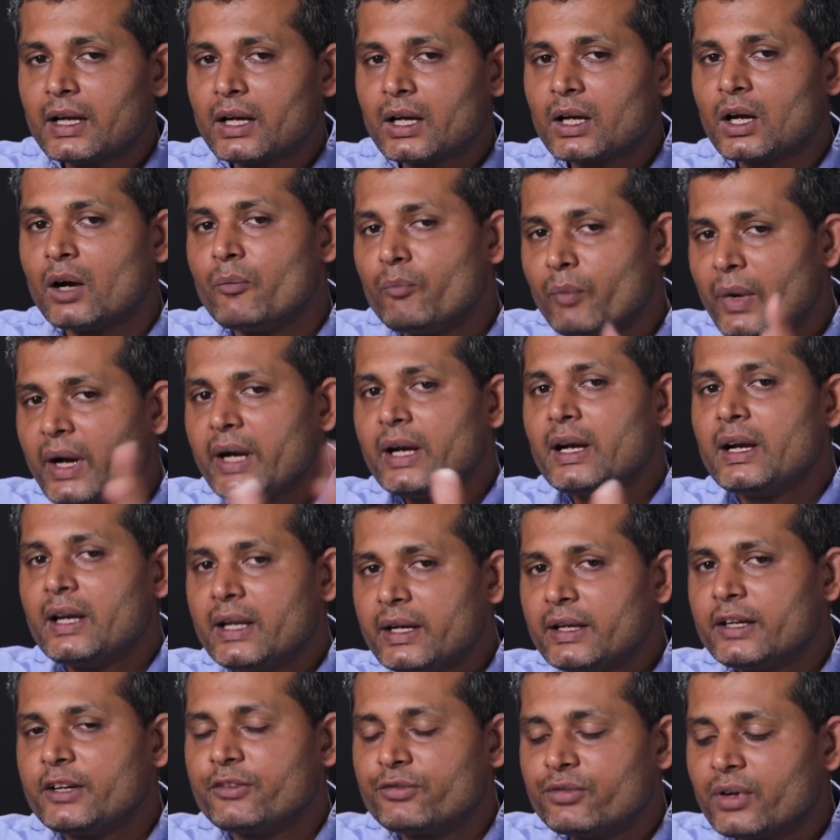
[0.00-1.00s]

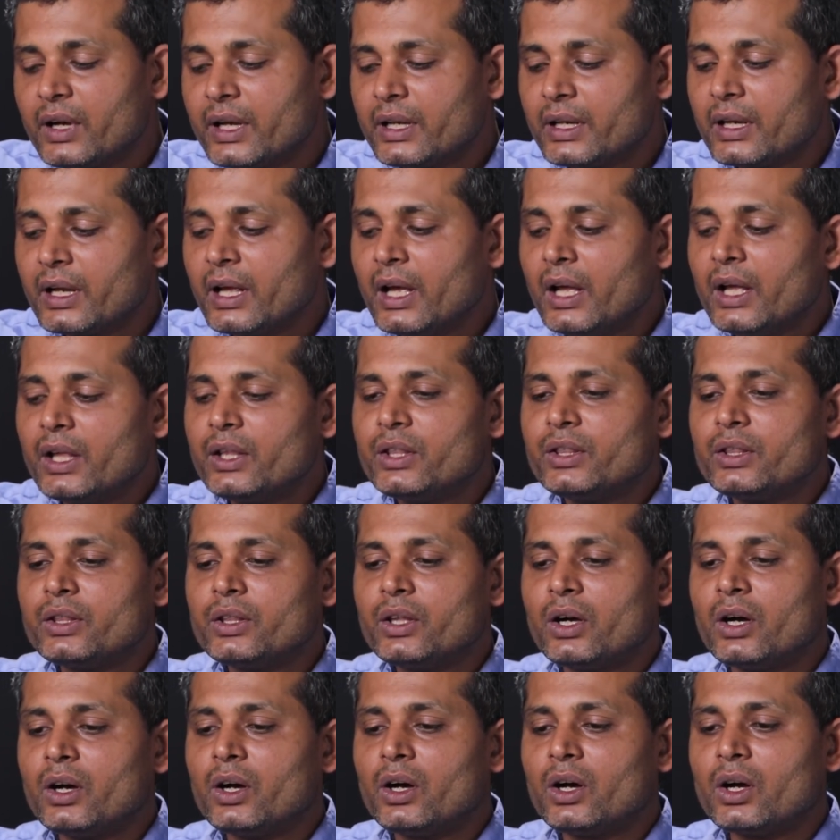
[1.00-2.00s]
combinedly define
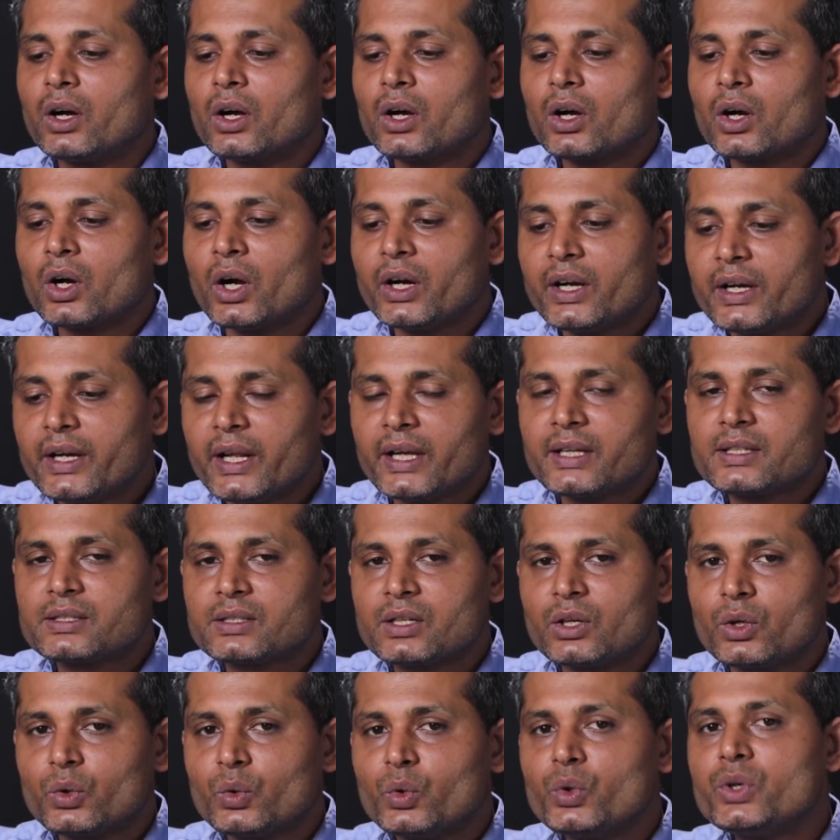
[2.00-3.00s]
the
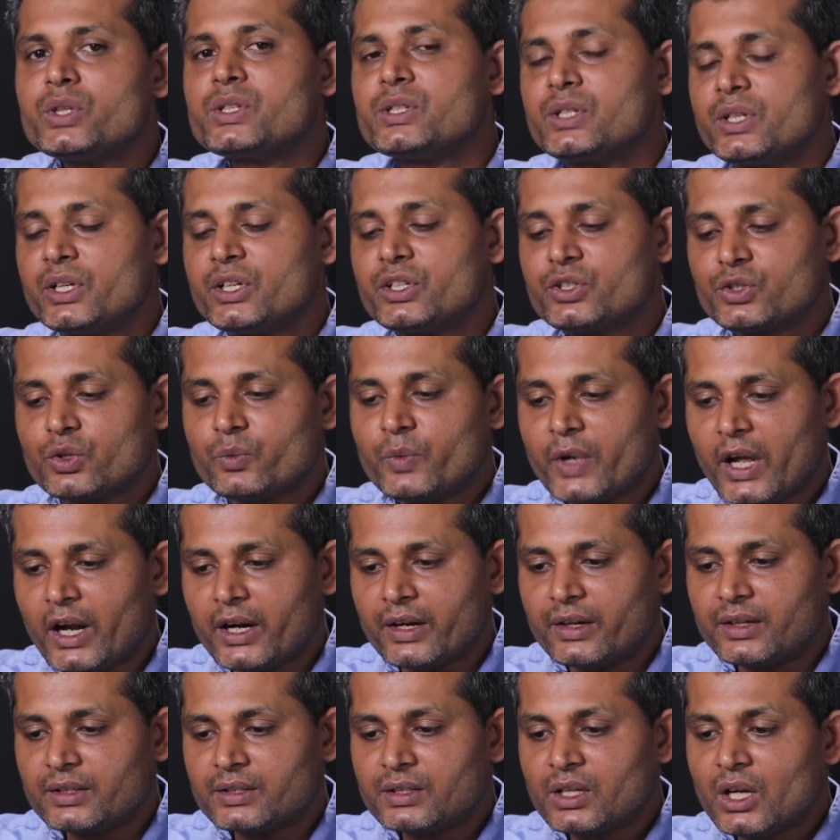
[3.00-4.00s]
context which needs to be
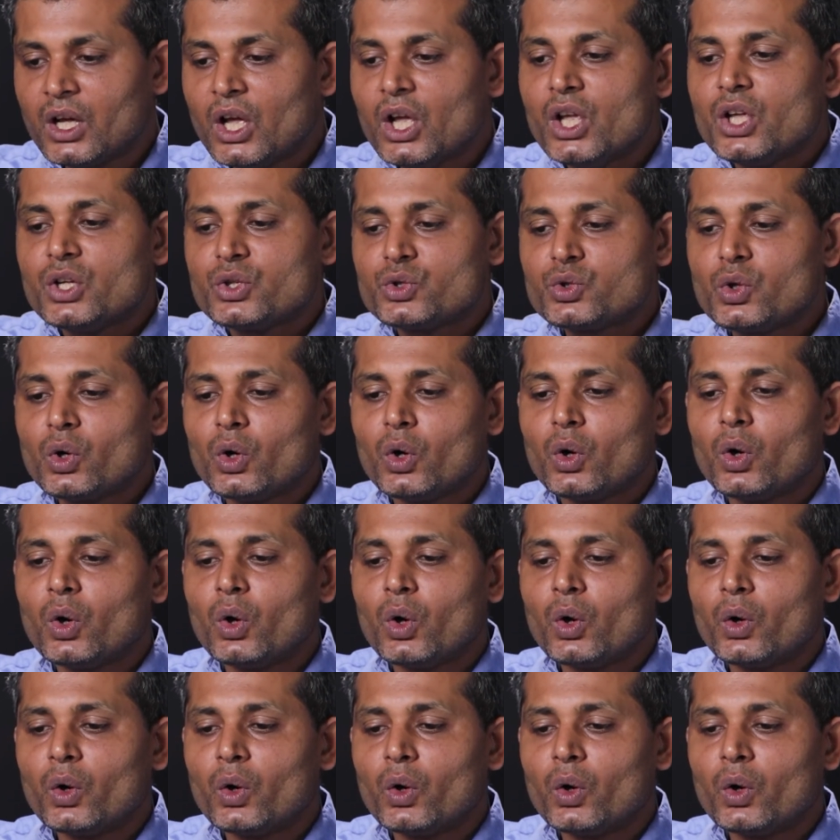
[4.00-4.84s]
addressed. So,